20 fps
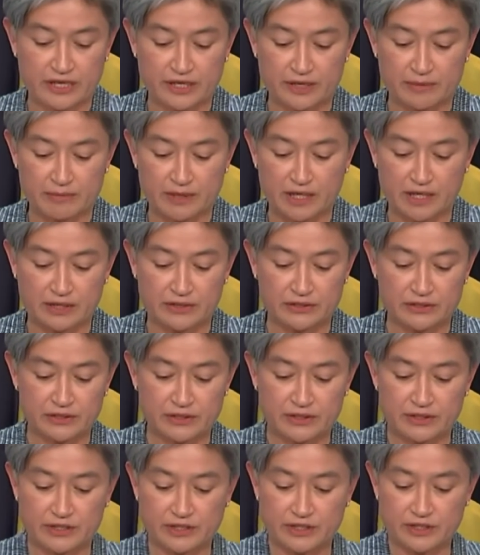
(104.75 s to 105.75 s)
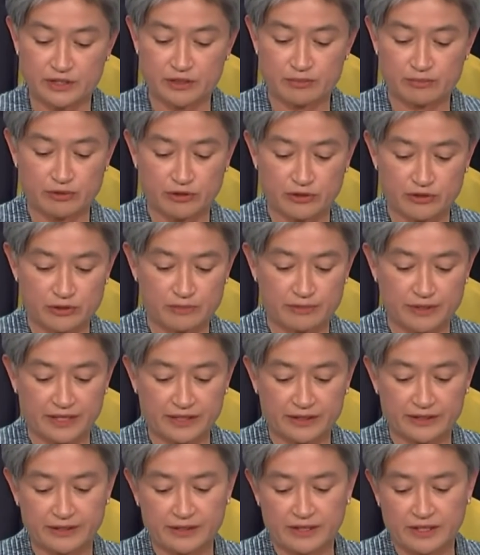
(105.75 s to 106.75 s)
undermines this
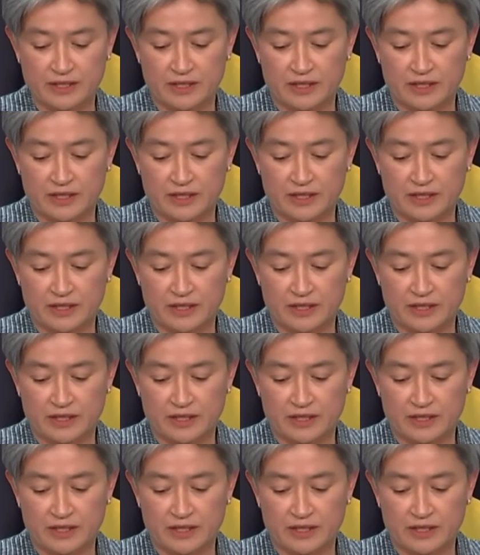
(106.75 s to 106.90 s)
prospect.